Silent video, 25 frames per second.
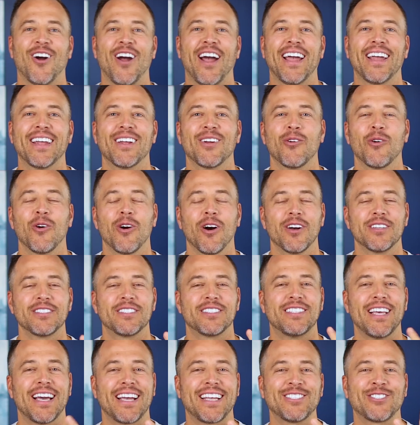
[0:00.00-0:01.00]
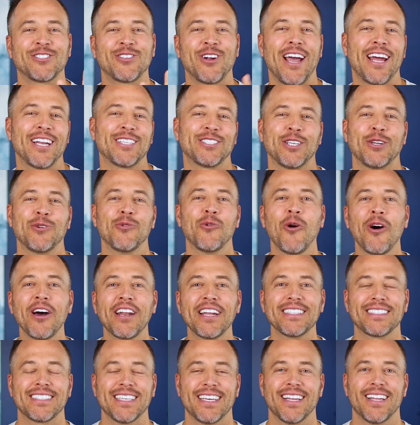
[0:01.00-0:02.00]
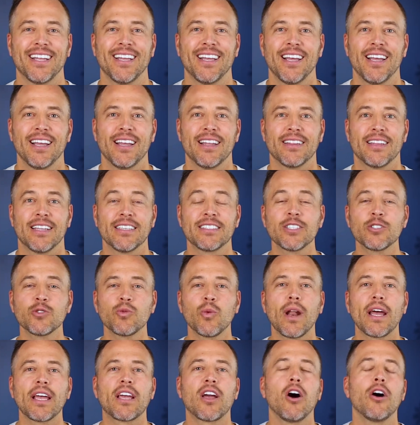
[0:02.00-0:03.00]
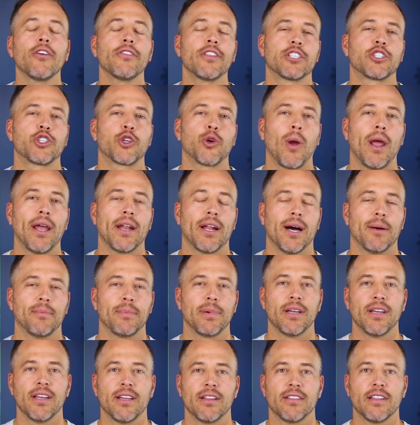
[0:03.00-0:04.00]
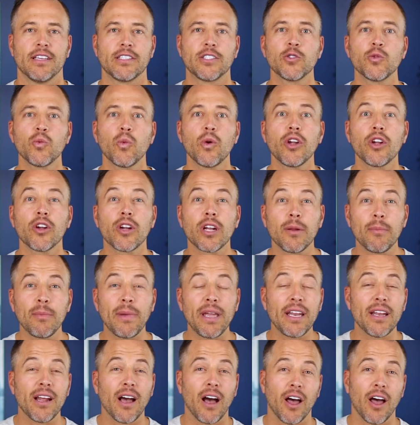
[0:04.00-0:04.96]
right, second strategy, what is it? This is what I call the trade up. This is where you're gonna meet